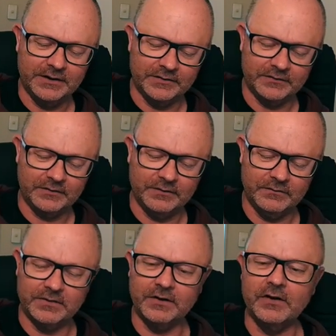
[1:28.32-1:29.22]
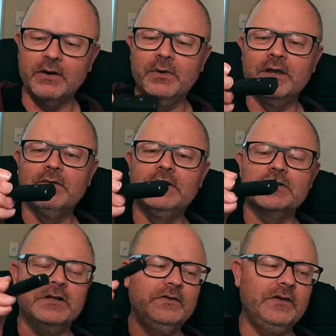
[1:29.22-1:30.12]
So if you don't like where you
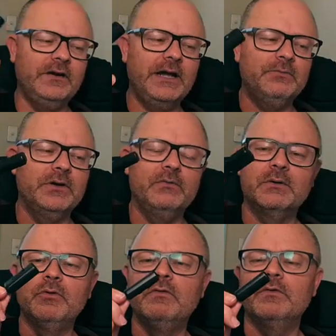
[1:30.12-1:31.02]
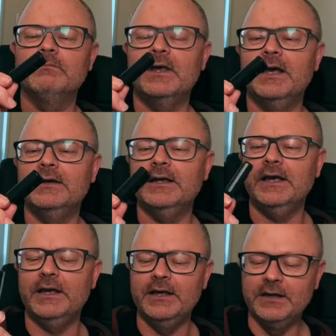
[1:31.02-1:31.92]
initially set it up, or you want to move it from car to
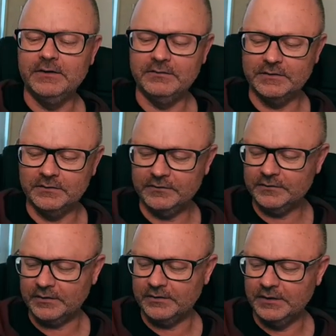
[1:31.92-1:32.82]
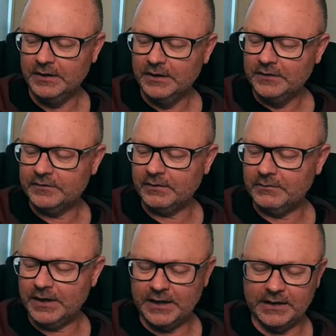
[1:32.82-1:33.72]
car, you can do so.
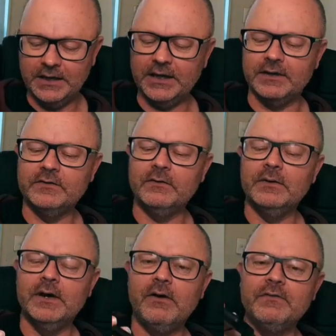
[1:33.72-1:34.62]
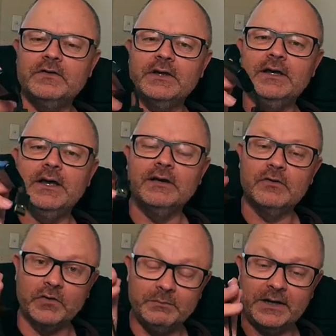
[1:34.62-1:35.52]
So obviously
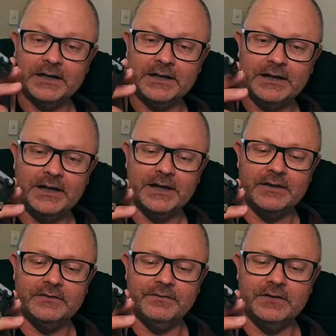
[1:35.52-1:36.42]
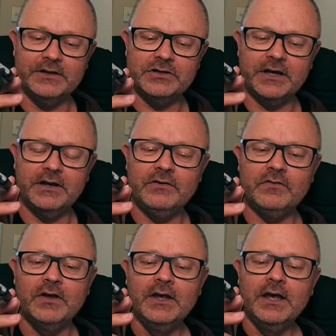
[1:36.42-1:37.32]
cosmetically, it's definitely
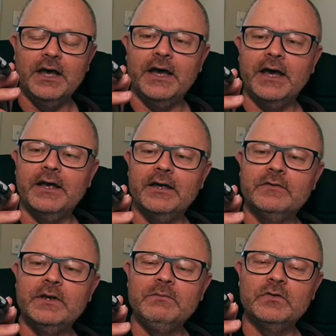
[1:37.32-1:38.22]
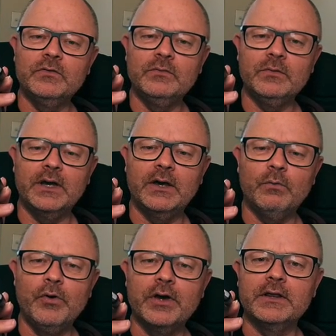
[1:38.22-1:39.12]
changed. It seems to
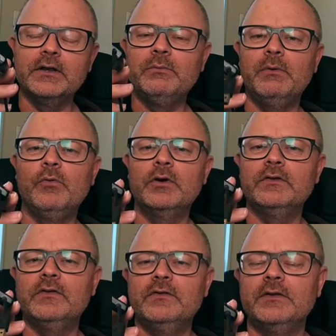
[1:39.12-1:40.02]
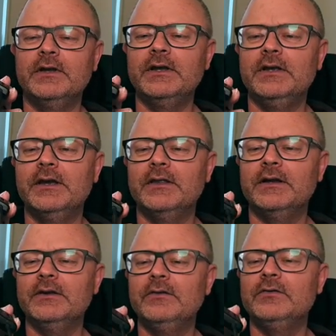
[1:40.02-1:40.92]
work a little bit more consistently
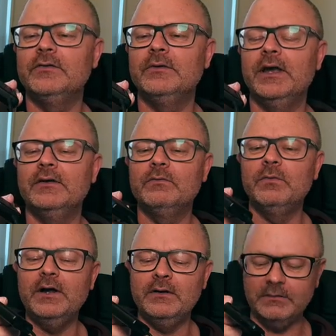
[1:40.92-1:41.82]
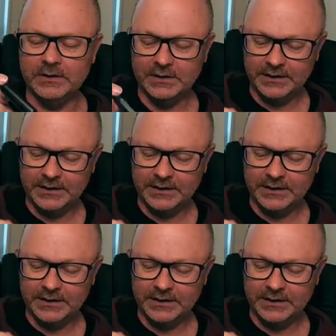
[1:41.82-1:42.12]
than it used to as well.